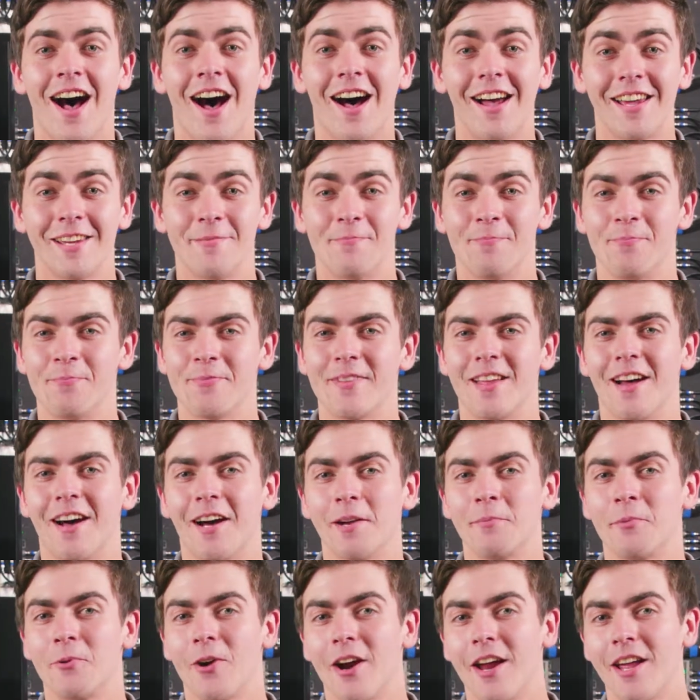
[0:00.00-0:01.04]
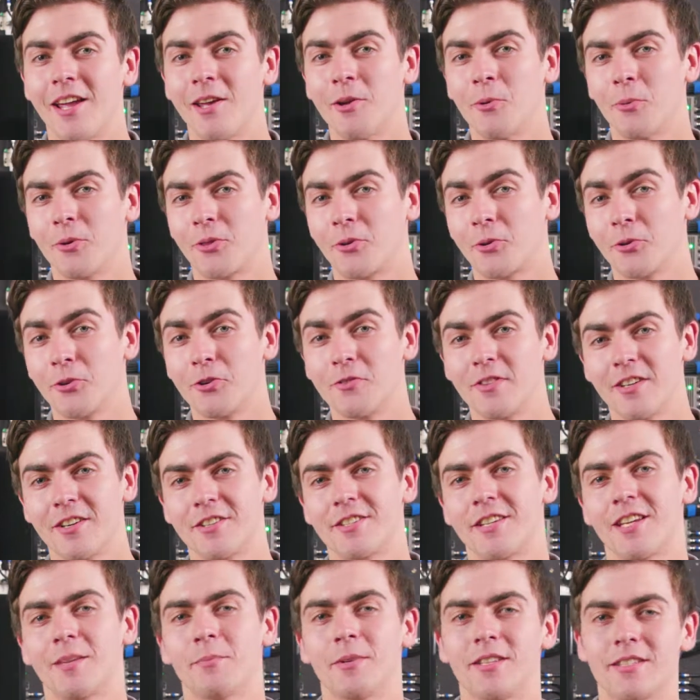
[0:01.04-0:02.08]
Hi, I'm Ray with Groove
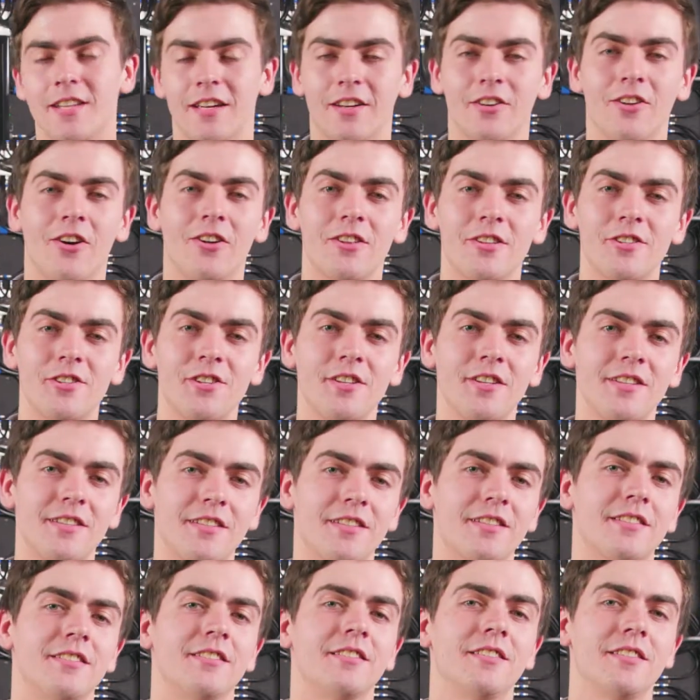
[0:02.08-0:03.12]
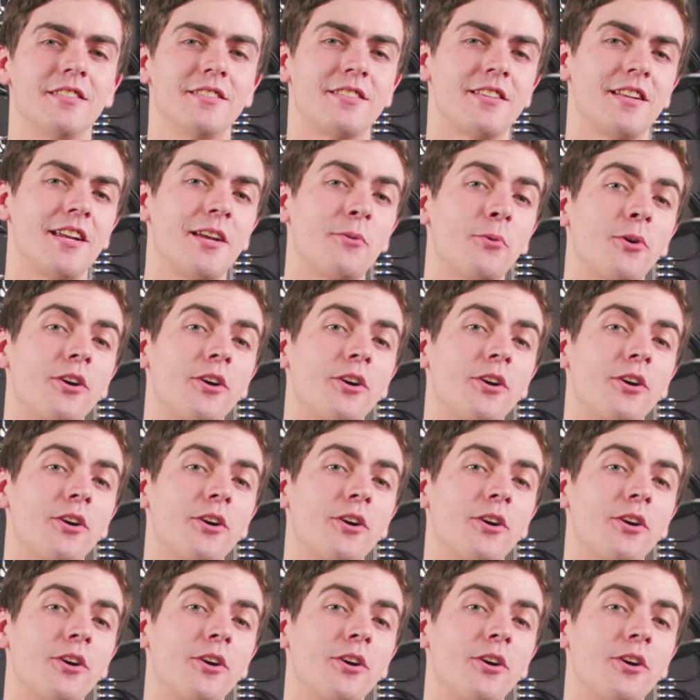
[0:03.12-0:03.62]
Entertainment Technologies, and today